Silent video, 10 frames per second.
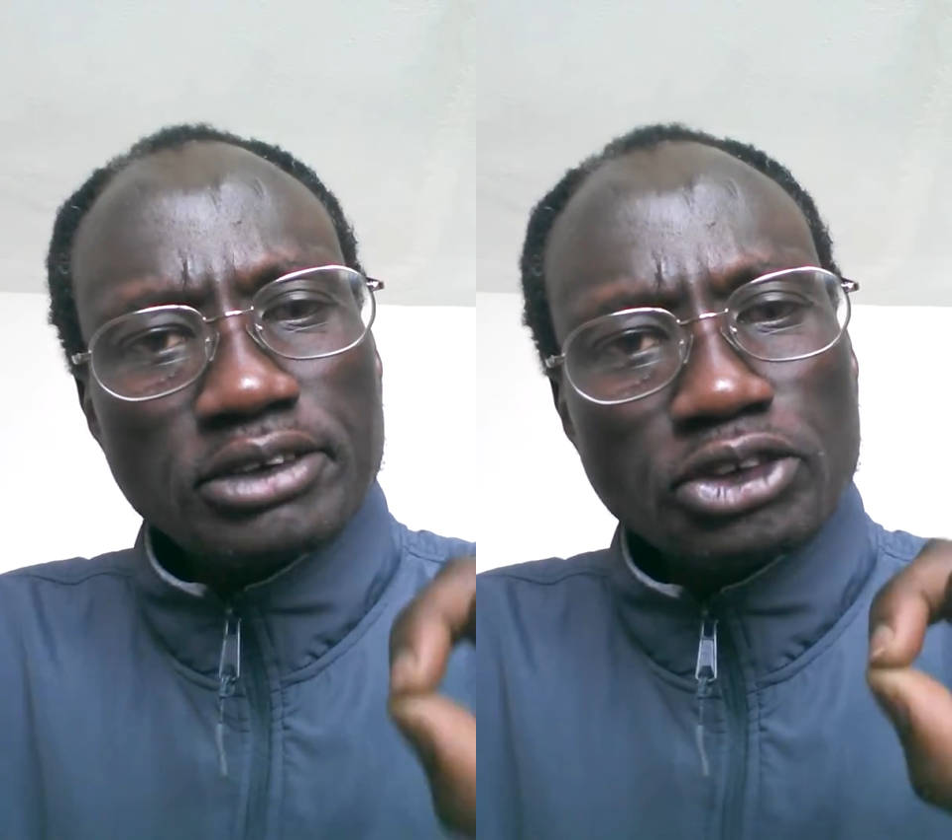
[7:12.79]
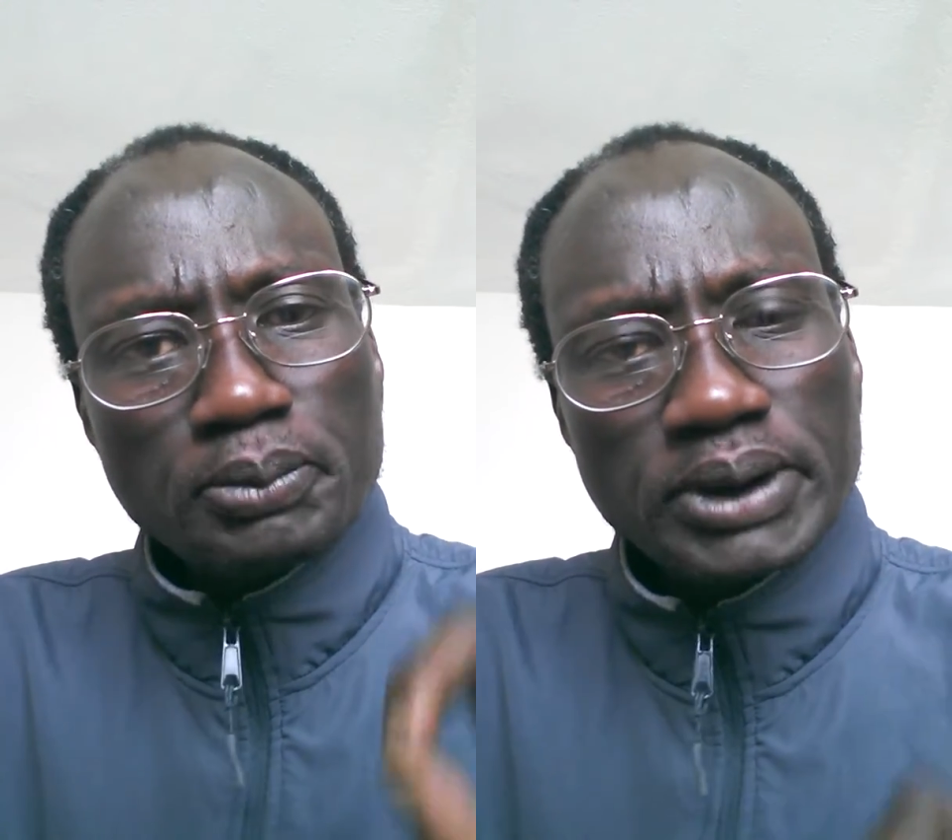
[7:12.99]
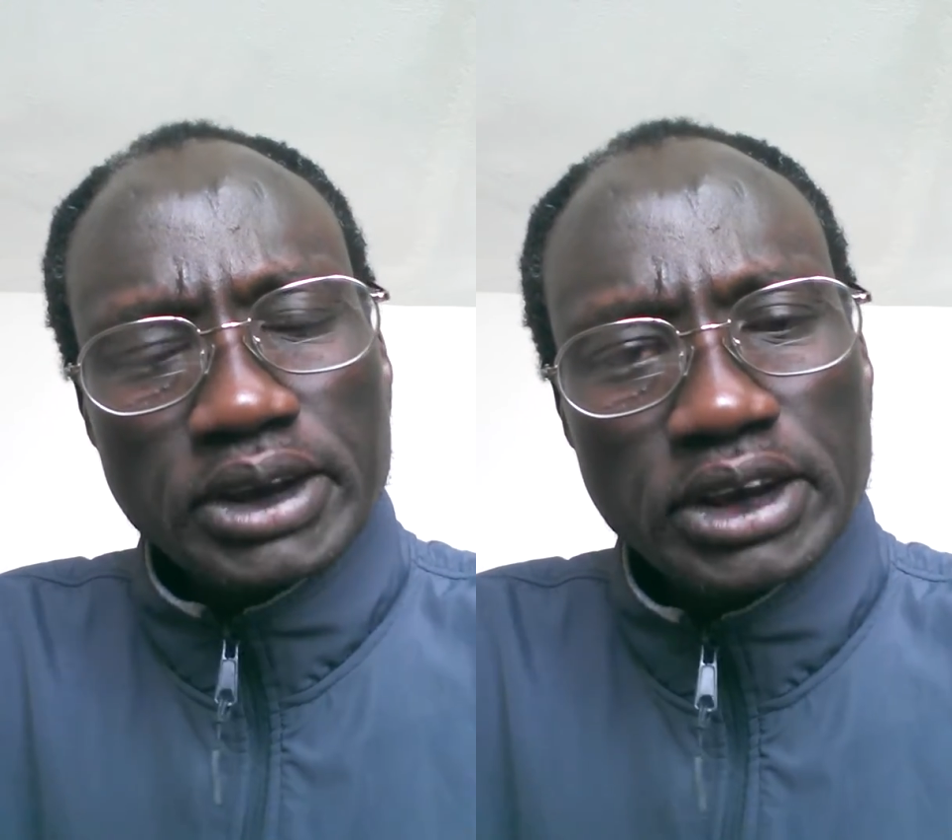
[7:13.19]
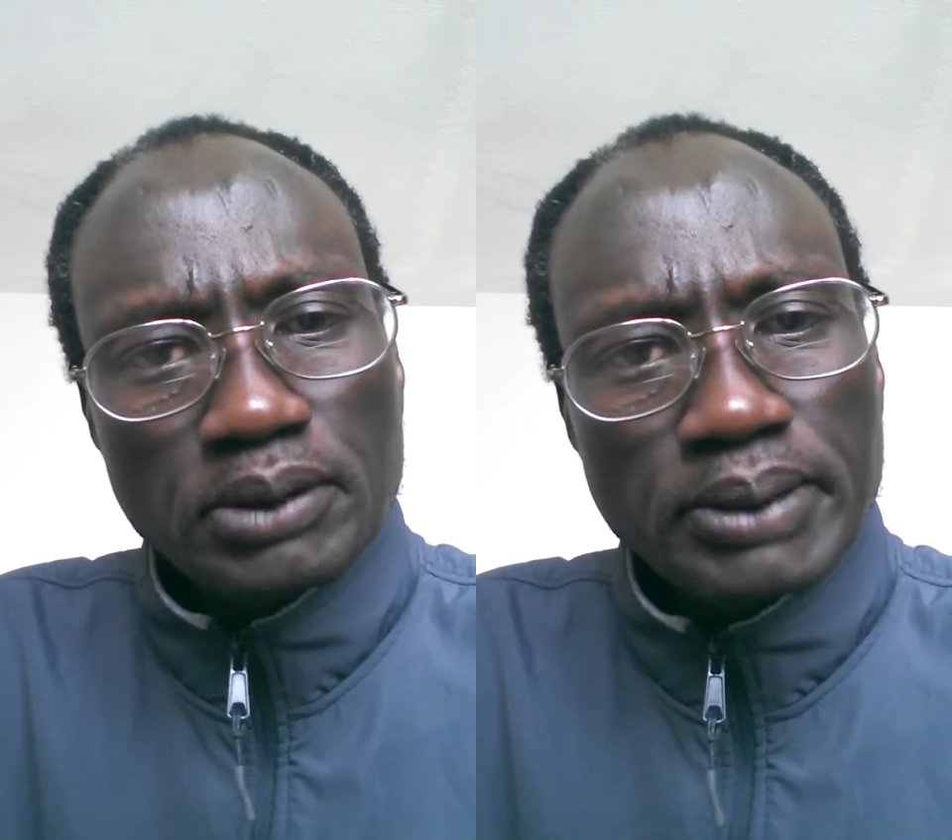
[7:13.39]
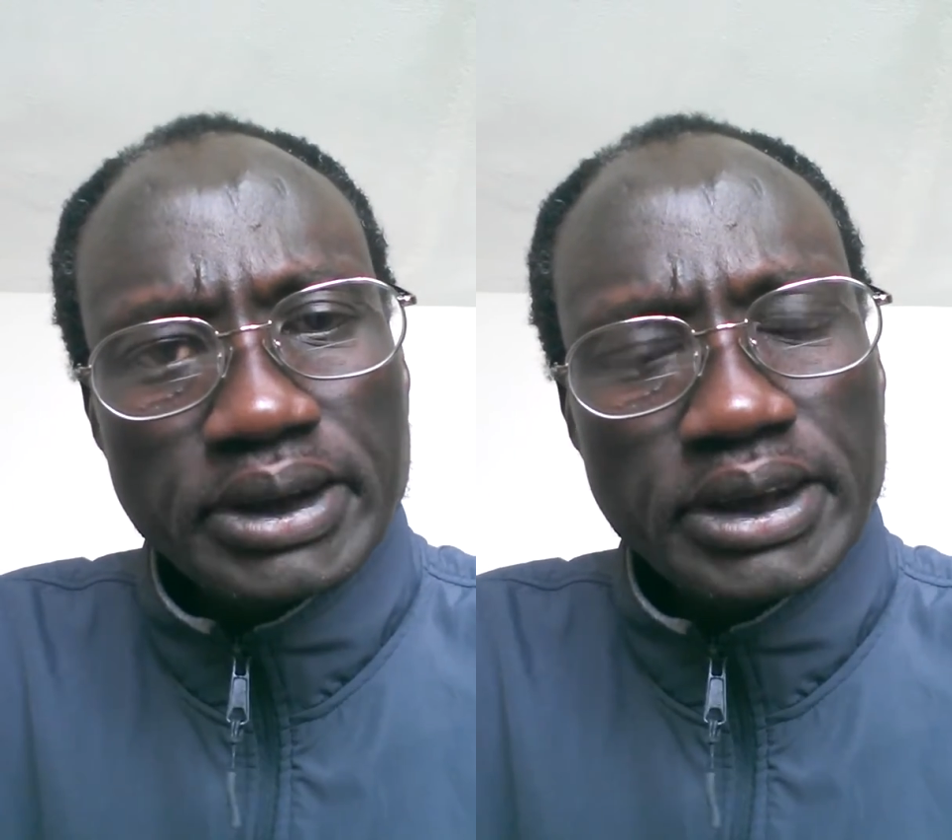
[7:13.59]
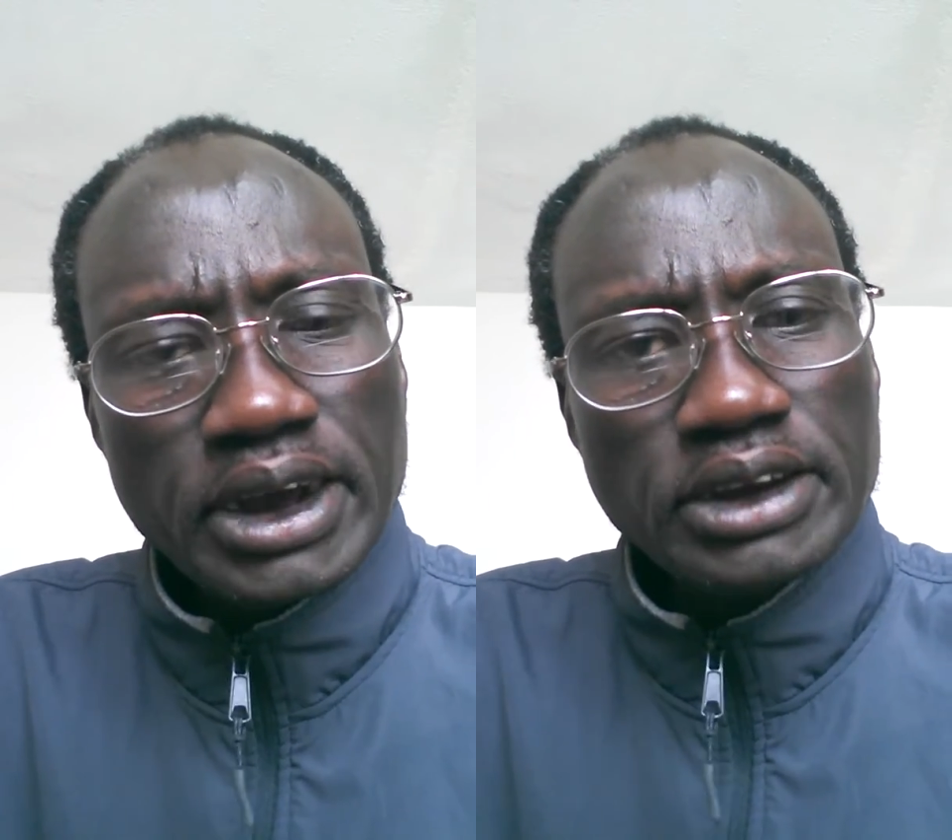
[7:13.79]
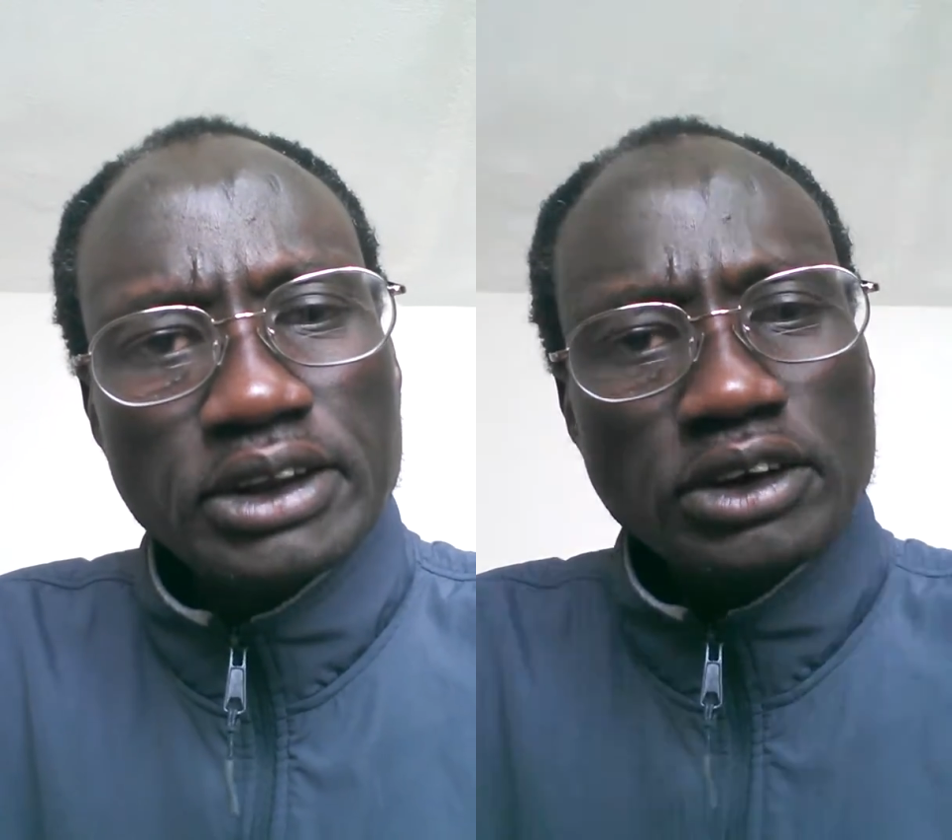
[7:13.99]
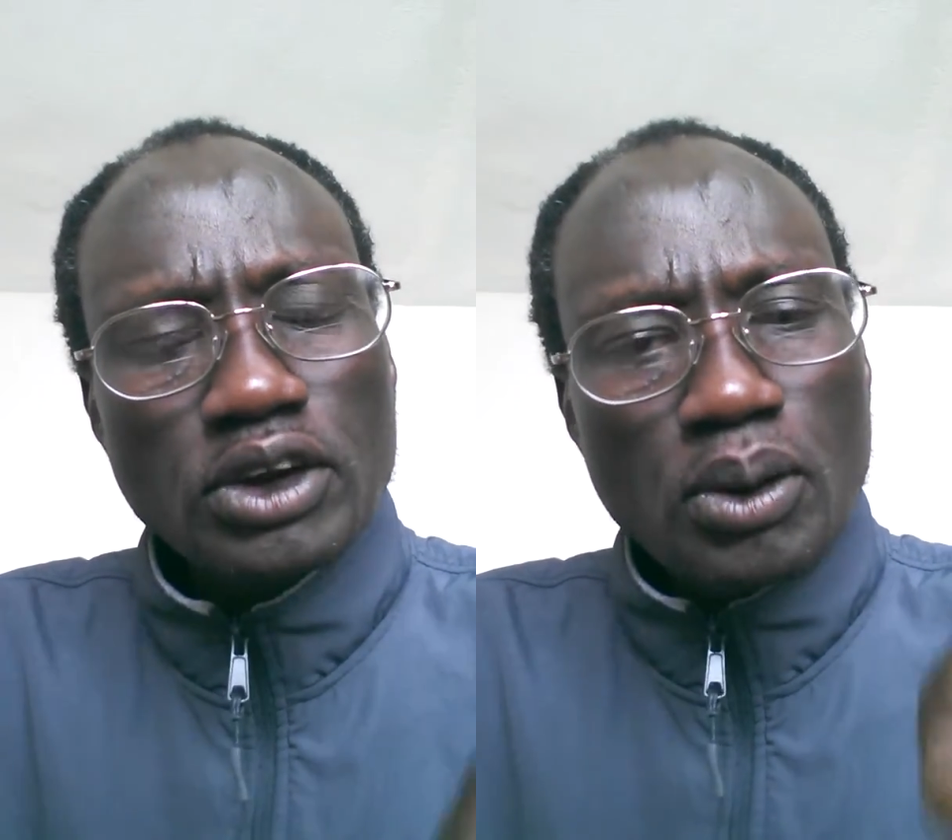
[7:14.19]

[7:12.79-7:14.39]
Salva Kiir Mayardit